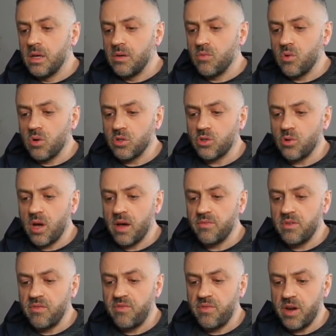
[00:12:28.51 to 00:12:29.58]
We also have
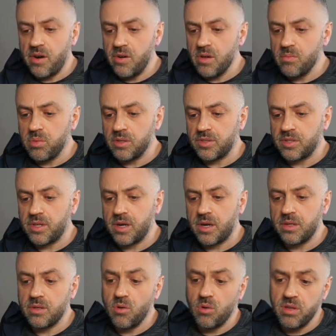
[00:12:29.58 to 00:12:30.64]
the variables here,
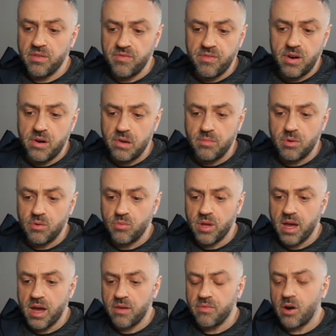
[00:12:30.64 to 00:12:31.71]
and the only variable we
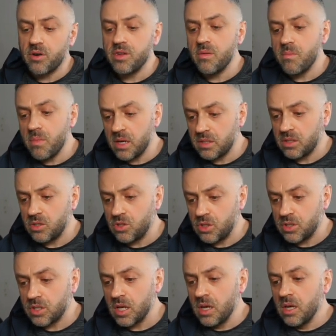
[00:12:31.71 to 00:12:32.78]
have are the
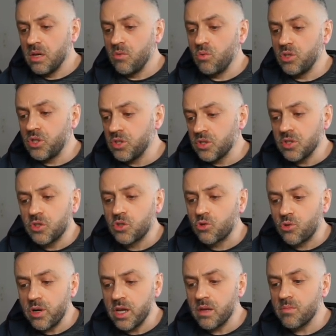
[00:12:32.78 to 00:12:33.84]
messages, which is a
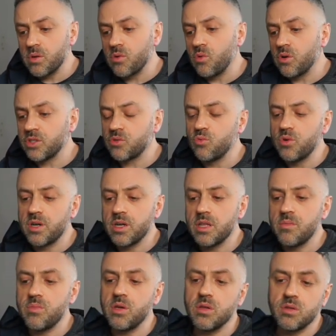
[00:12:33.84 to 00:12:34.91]
string because we're going
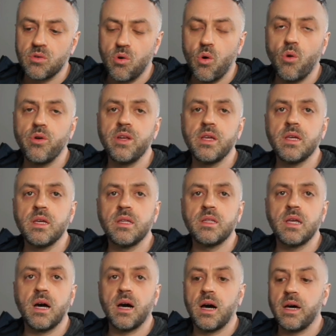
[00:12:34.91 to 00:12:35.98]
to be encoding it
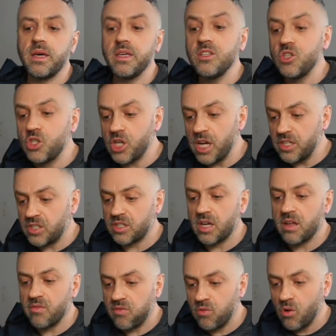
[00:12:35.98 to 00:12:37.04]
in
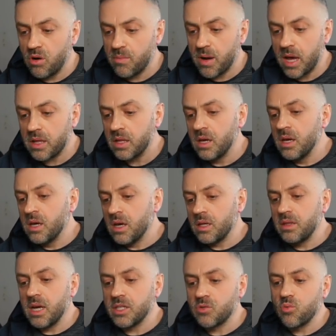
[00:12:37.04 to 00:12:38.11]
JSON format,
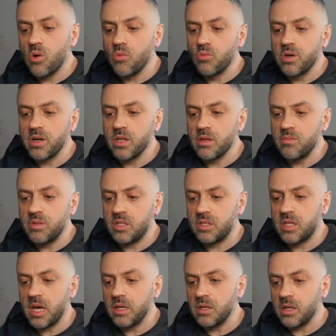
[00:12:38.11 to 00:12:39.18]
and that's what we're going to be
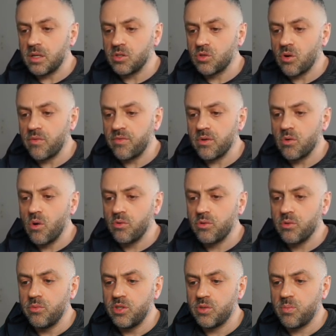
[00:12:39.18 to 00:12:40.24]
sending. And so if you go
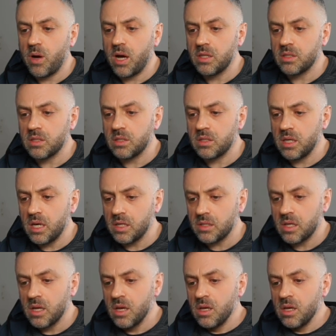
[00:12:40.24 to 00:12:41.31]
to response and
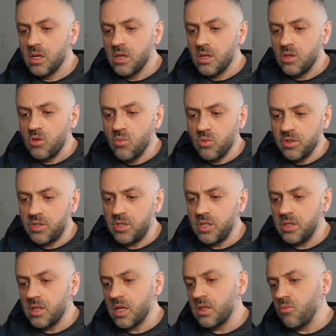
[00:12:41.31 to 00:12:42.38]
test, you will see
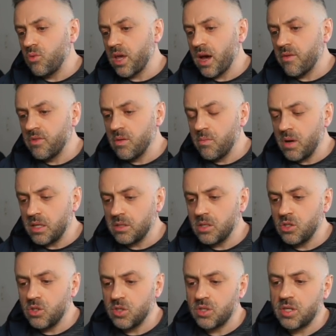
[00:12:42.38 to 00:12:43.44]
that we have the
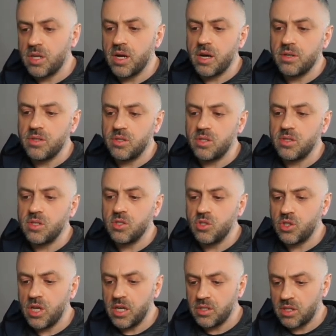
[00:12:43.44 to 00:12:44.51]
messages here, and this is in
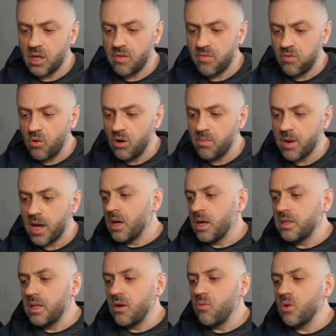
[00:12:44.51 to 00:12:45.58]
JSON format.
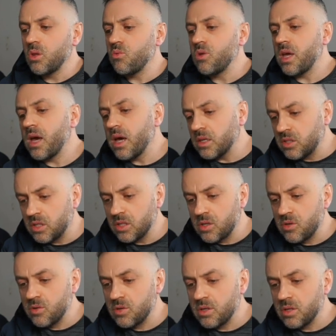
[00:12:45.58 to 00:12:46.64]
And then when we
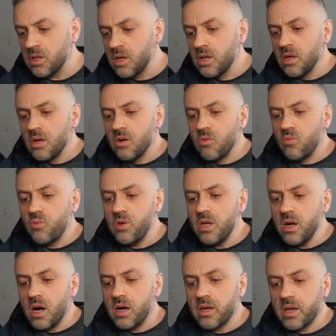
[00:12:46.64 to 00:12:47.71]
execute it,
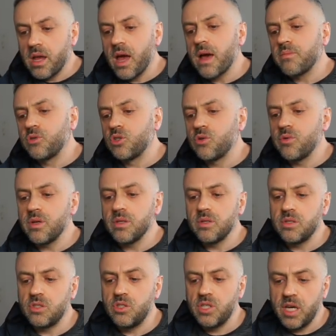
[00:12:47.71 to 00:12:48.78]
we are capturing
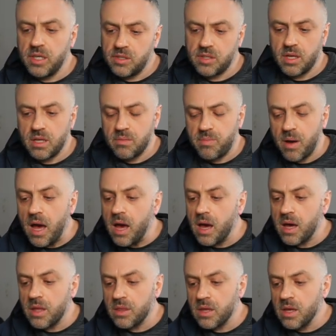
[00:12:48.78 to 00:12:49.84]
this JSON
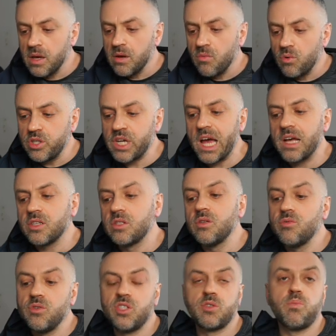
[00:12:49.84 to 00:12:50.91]
path, which has
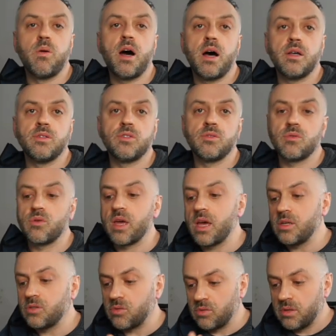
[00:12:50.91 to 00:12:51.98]
the response.
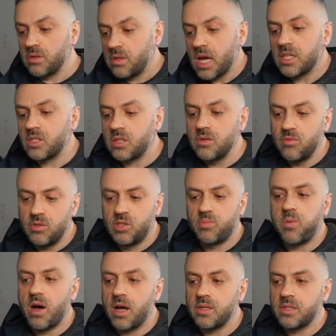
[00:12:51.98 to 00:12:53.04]
Okay, so that's the
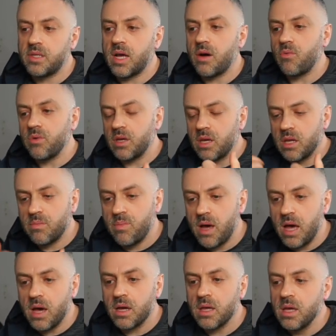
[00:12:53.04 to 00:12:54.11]
response that we get
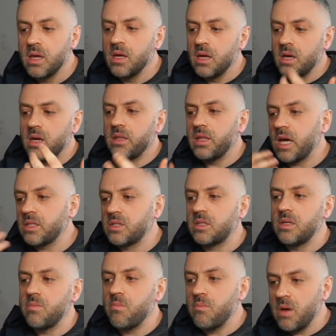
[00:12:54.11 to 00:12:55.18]
back, and that's
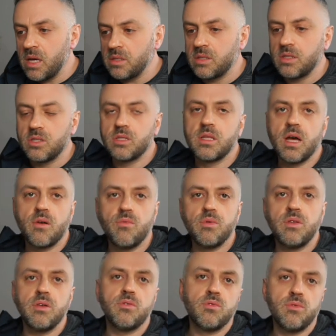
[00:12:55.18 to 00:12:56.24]
the message that we
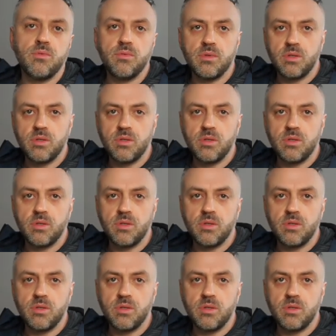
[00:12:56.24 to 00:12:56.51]
need to